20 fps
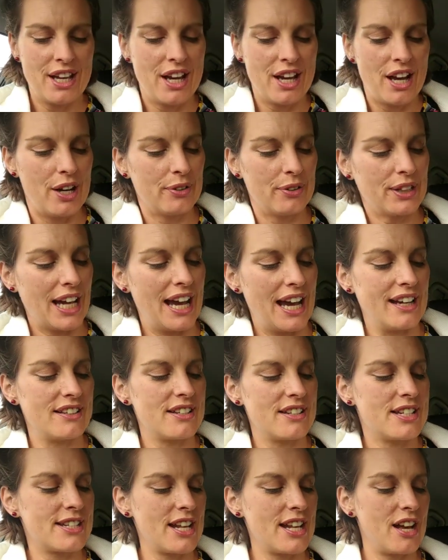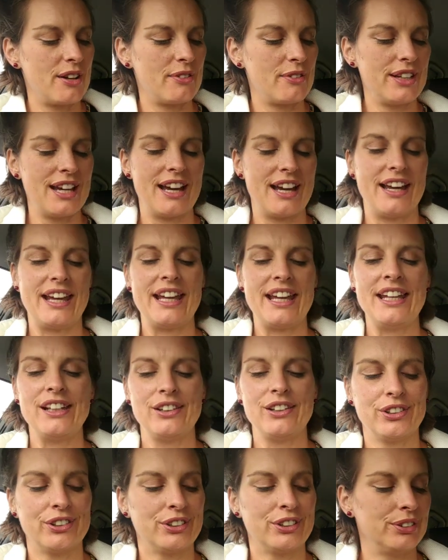Okay, so yeah,
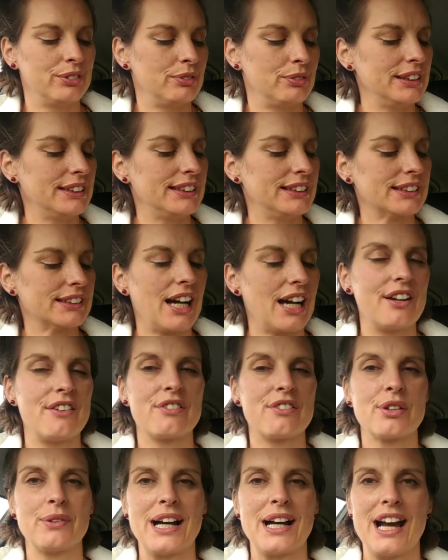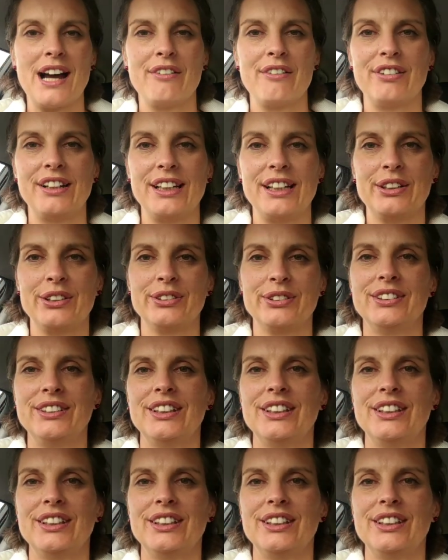Eeyore, which is kind of the way I feel